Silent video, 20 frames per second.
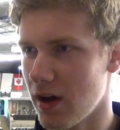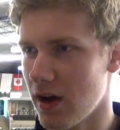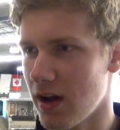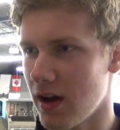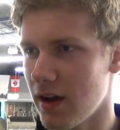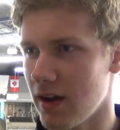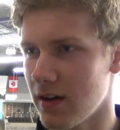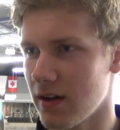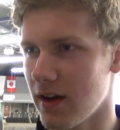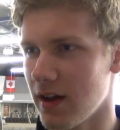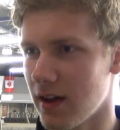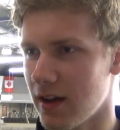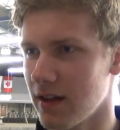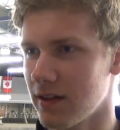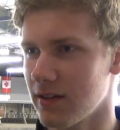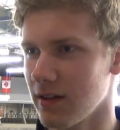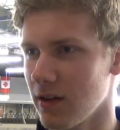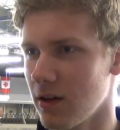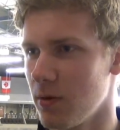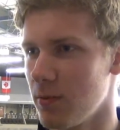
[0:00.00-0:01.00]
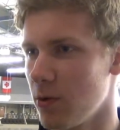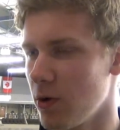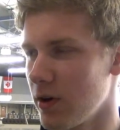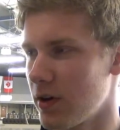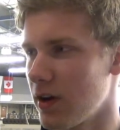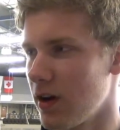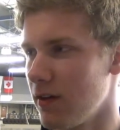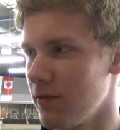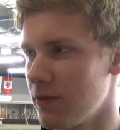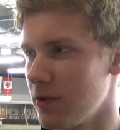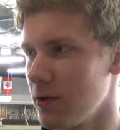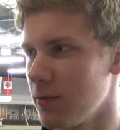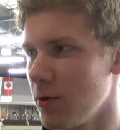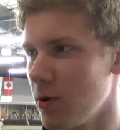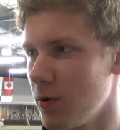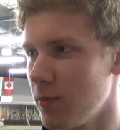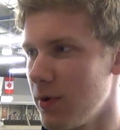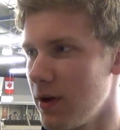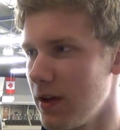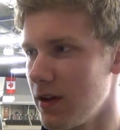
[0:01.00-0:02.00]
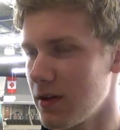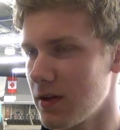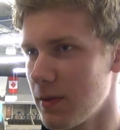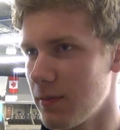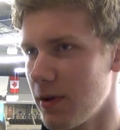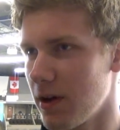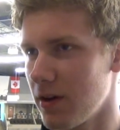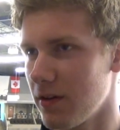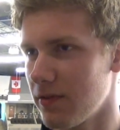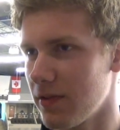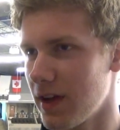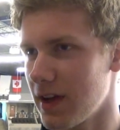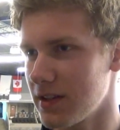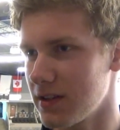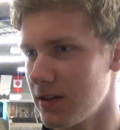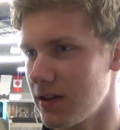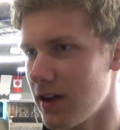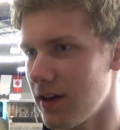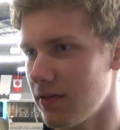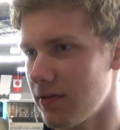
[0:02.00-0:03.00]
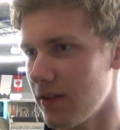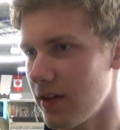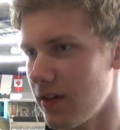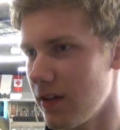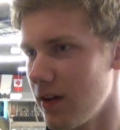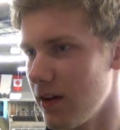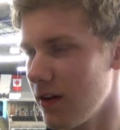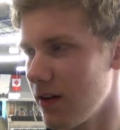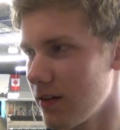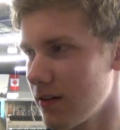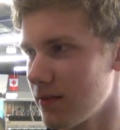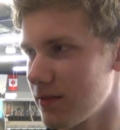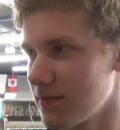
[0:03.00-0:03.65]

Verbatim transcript: on, it gets a little more comfortable, but the butterflies are definitely there.